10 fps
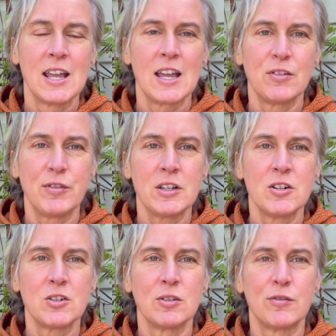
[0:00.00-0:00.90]
and a
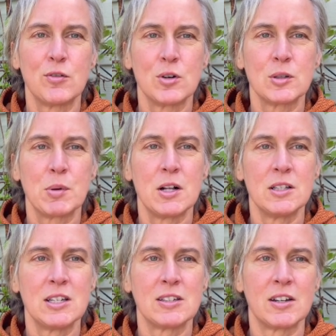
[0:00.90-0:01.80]
failure to enforce
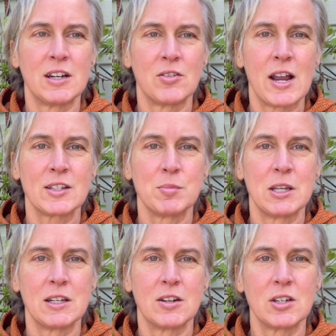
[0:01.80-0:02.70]
policies on
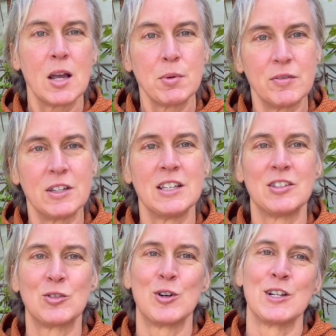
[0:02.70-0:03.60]
harassment on top of a
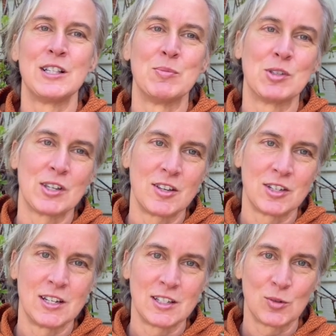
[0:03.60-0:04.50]
historically
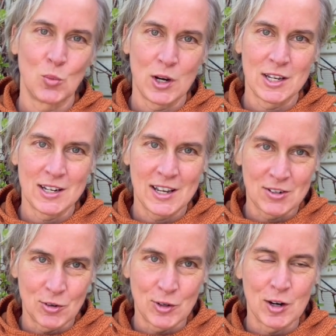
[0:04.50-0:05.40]
misogynist, white,
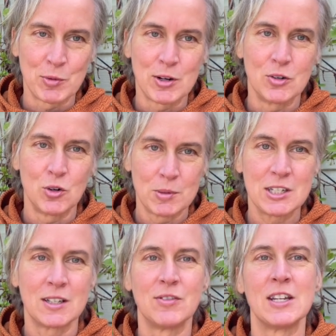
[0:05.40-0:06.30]

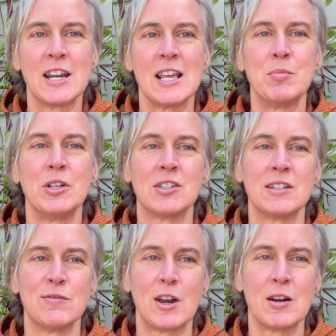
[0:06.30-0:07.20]
heteronormative, and ableist
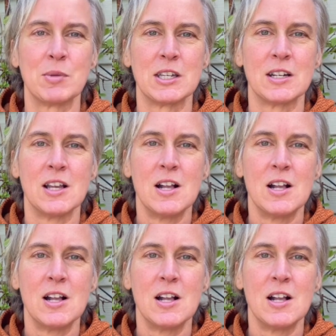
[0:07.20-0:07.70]
environment